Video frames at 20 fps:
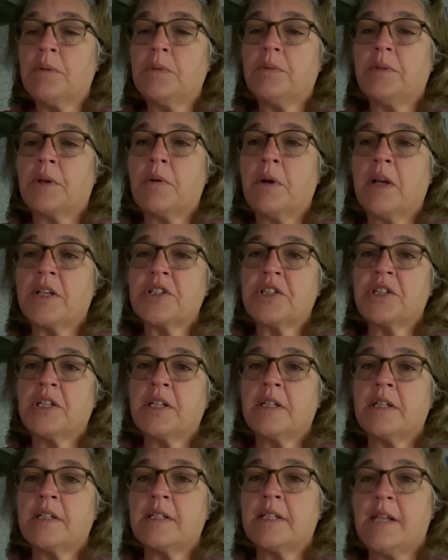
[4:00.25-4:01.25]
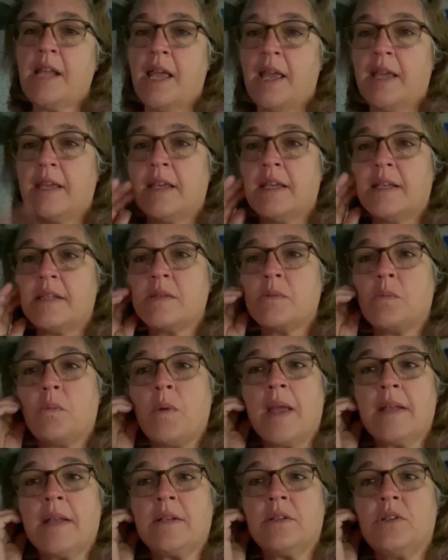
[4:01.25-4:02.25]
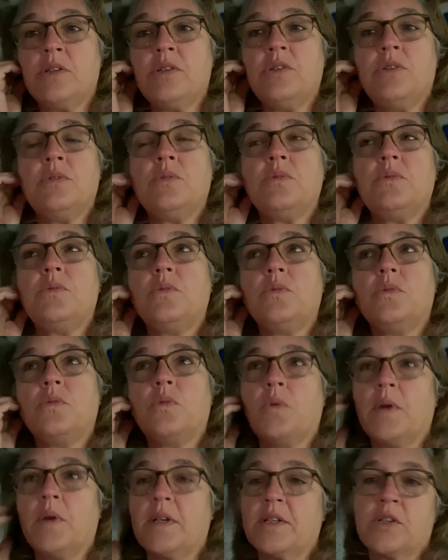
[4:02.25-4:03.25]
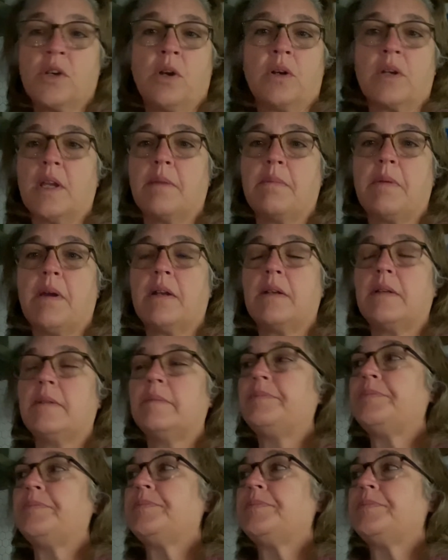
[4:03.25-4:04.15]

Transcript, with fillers: the question today is when do you quit talking about it?